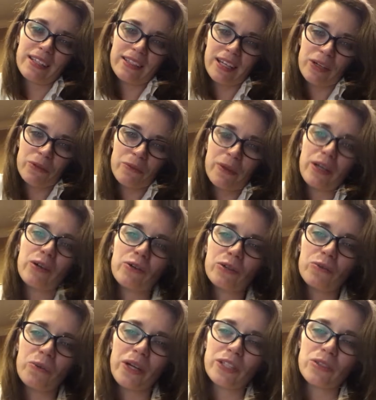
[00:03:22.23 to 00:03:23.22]
a
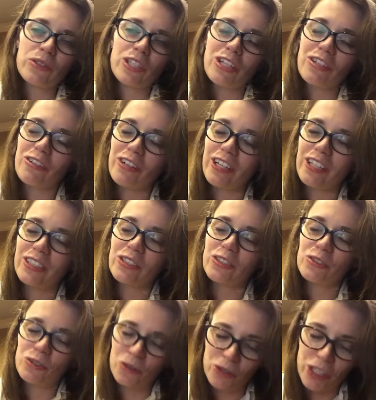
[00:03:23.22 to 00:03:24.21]
good way
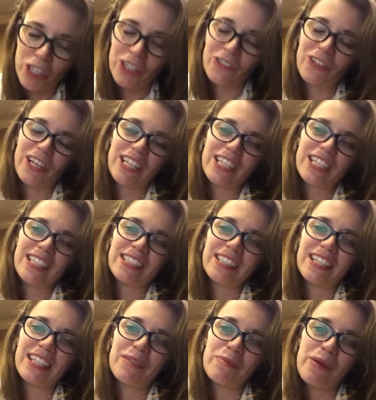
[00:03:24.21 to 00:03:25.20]
to generate an
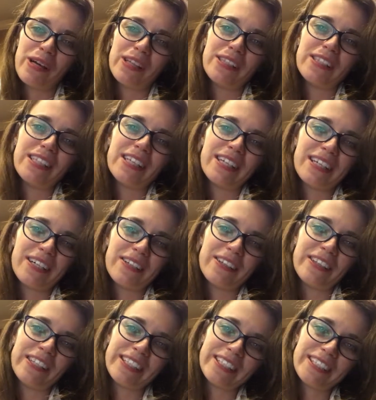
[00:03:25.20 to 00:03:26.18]
email
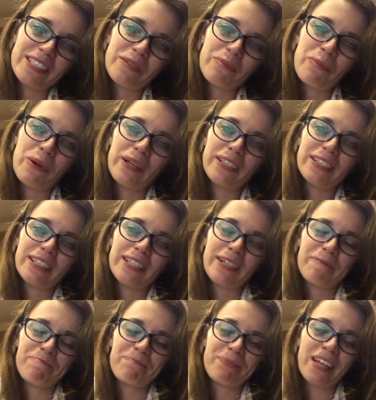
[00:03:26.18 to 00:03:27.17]
list. But
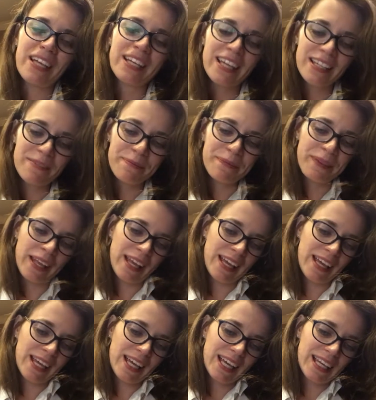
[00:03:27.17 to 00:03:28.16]
again,
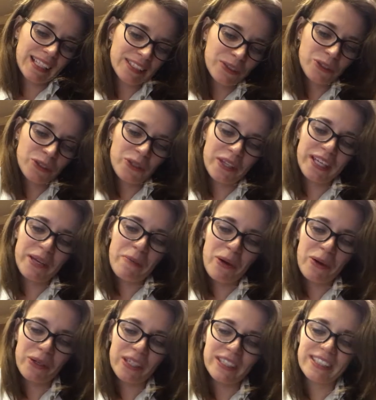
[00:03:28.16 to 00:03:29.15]
it's good to think
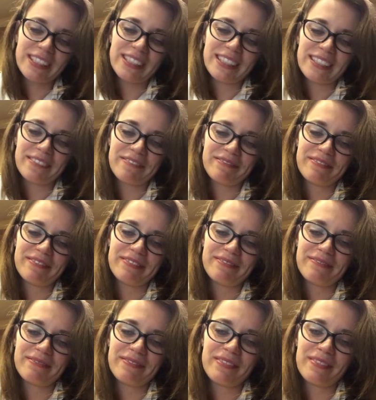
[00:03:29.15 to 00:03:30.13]
about it
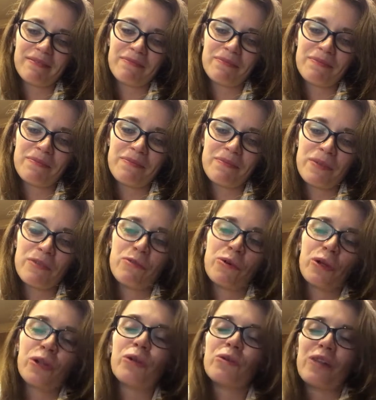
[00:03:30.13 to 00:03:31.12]

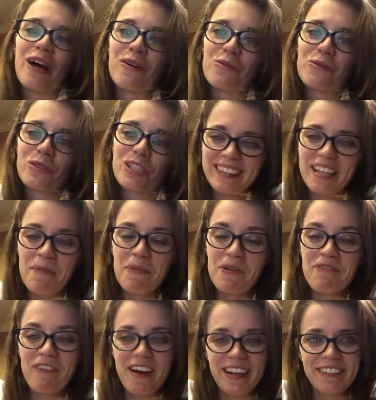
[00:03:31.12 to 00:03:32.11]
before you launch.
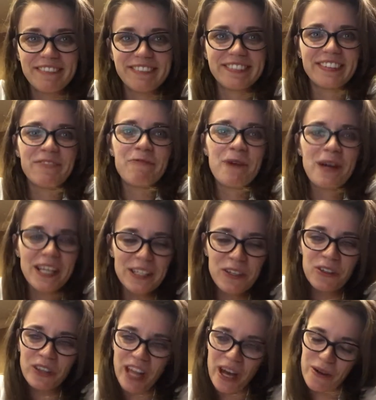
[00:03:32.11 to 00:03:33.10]
Number 5, when
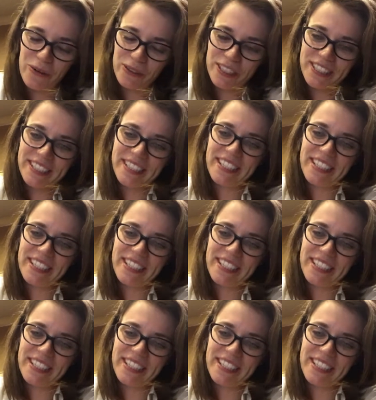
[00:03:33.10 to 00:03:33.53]
you launch,